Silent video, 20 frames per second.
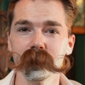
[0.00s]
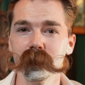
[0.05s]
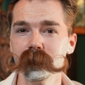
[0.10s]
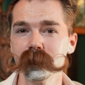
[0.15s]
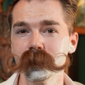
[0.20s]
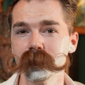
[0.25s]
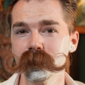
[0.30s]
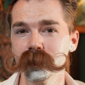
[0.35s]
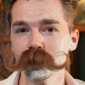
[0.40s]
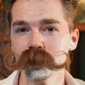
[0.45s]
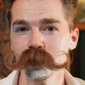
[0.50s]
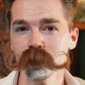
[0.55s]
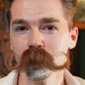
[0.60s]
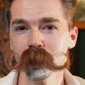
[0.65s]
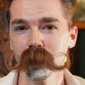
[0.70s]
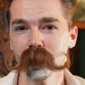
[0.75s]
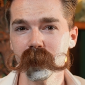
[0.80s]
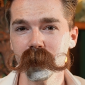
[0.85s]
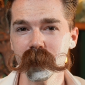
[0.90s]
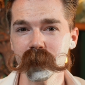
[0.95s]
this is
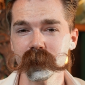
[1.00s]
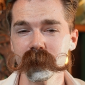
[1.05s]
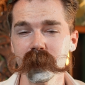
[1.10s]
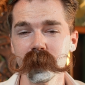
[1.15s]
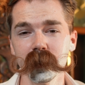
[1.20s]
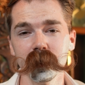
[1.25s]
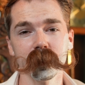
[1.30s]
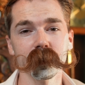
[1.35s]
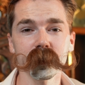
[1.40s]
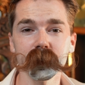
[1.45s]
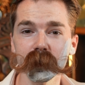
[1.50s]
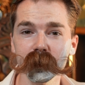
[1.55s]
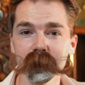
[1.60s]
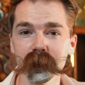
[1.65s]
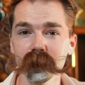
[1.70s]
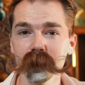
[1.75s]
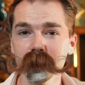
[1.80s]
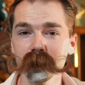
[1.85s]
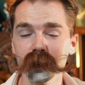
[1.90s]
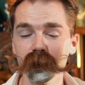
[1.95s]
super easy because
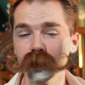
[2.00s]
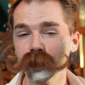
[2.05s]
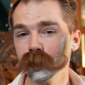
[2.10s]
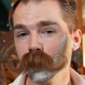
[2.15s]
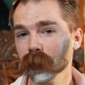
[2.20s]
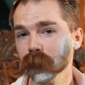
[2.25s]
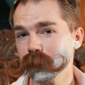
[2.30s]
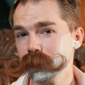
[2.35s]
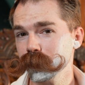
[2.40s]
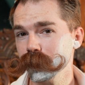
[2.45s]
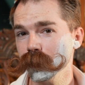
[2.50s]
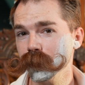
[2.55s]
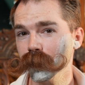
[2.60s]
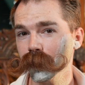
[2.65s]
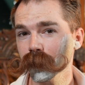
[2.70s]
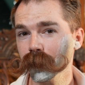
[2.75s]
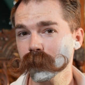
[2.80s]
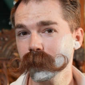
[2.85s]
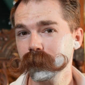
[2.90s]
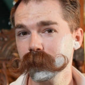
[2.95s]
then you can just swap to
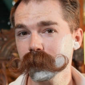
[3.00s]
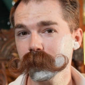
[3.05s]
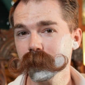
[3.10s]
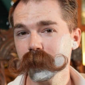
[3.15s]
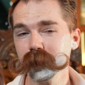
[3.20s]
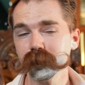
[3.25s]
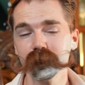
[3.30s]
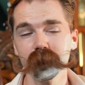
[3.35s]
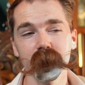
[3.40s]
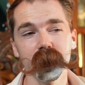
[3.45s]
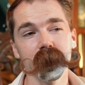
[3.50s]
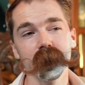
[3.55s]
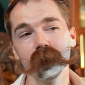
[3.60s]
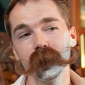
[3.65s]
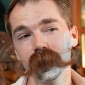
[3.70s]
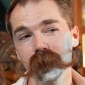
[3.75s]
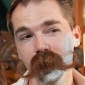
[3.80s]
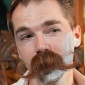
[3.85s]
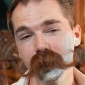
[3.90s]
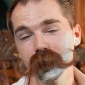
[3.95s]
your left hand,
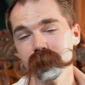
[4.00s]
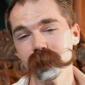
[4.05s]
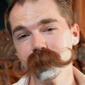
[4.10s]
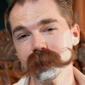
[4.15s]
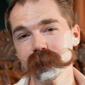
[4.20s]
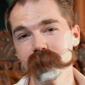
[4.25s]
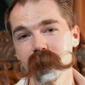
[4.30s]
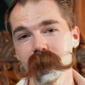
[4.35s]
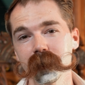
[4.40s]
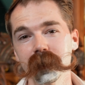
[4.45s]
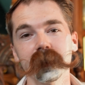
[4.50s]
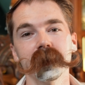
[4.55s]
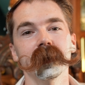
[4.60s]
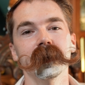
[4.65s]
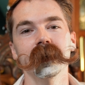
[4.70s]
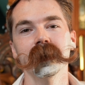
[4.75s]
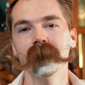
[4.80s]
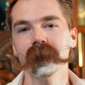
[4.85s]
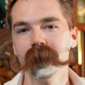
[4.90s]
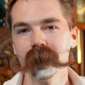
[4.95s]
cut this side.
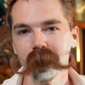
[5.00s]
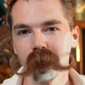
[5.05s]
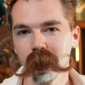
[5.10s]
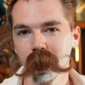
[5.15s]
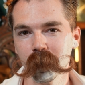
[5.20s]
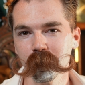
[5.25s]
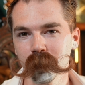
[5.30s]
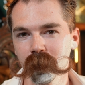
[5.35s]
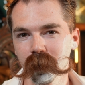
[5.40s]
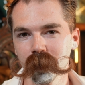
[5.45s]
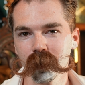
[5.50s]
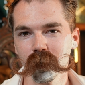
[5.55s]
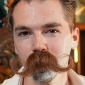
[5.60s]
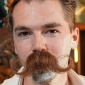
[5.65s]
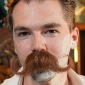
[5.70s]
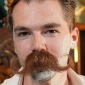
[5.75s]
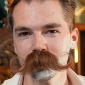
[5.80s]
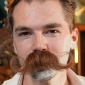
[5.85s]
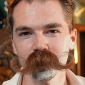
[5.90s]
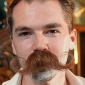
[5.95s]
I'm not
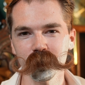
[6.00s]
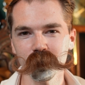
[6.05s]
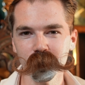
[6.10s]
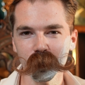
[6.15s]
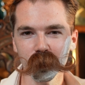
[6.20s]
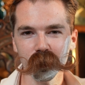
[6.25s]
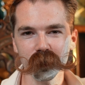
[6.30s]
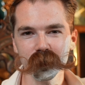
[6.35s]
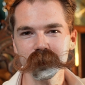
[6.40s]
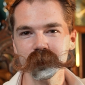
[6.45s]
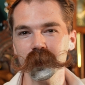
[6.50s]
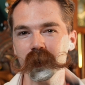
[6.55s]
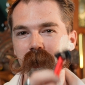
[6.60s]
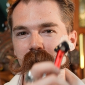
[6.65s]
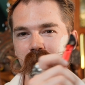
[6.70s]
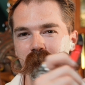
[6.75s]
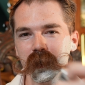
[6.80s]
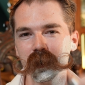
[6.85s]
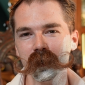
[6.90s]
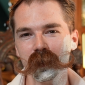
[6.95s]
quite so cool, so
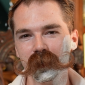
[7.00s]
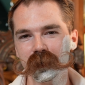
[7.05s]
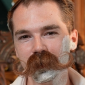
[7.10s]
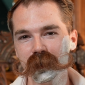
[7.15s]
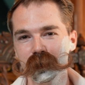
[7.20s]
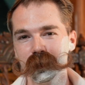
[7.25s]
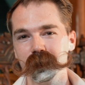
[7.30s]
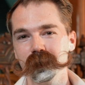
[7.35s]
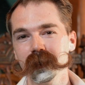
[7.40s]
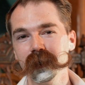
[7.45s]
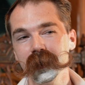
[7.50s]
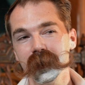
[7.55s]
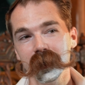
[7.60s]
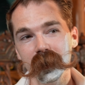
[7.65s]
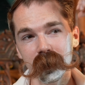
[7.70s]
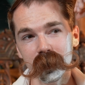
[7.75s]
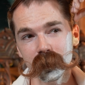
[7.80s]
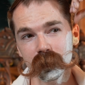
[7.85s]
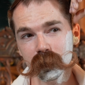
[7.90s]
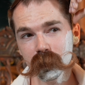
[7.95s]
I'm going to
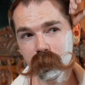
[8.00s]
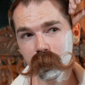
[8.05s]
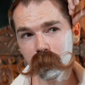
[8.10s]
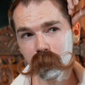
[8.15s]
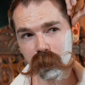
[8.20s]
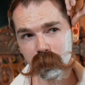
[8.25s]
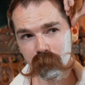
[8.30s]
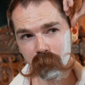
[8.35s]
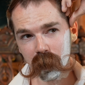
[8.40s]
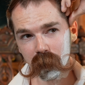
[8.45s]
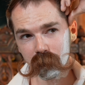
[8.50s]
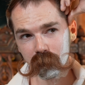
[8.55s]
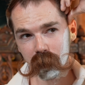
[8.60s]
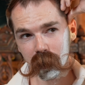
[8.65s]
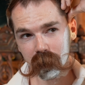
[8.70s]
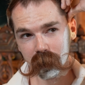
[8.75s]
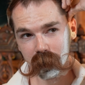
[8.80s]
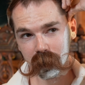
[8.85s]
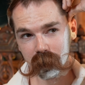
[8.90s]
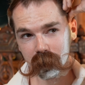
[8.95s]
do it with my
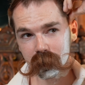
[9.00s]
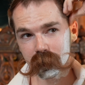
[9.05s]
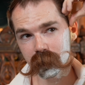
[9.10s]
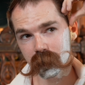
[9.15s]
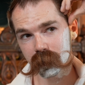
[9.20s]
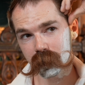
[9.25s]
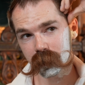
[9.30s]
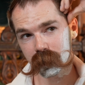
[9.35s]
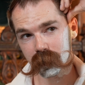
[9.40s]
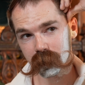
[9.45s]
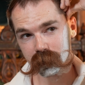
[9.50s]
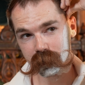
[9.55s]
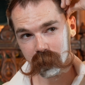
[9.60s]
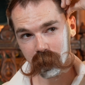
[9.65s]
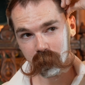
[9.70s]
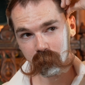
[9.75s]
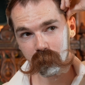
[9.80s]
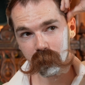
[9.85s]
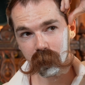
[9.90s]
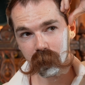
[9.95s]
right hand.
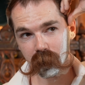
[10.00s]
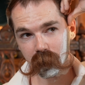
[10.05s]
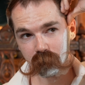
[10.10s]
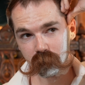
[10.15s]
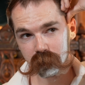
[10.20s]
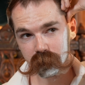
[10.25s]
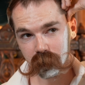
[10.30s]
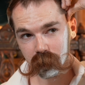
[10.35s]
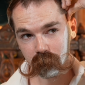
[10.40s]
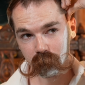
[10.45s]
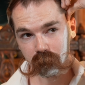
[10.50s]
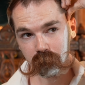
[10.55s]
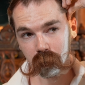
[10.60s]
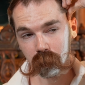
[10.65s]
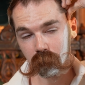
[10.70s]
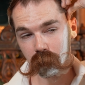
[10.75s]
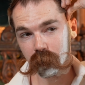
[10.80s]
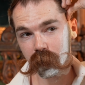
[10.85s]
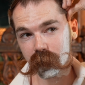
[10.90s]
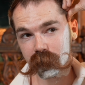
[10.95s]
Same thing, I'm just going to
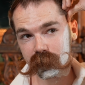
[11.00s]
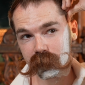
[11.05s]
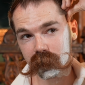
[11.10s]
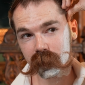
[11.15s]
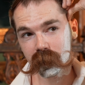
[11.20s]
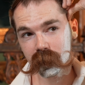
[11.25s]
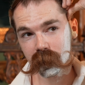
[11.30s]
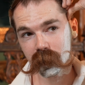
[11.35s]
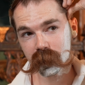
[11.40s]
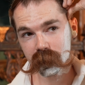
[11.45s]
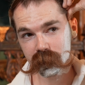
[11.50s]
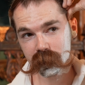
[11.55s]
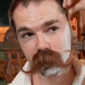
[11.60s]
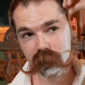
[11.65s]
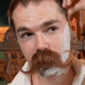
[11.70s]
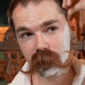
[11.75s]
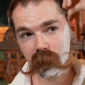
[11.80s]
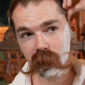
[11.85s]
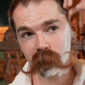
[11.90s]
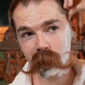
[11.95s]
pull that skin nice and
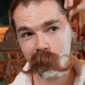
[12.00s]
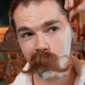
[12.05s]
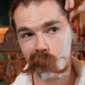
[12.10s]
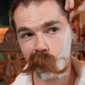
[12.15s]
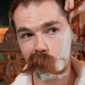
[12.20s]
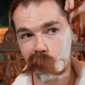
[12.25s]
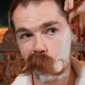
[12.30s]
tight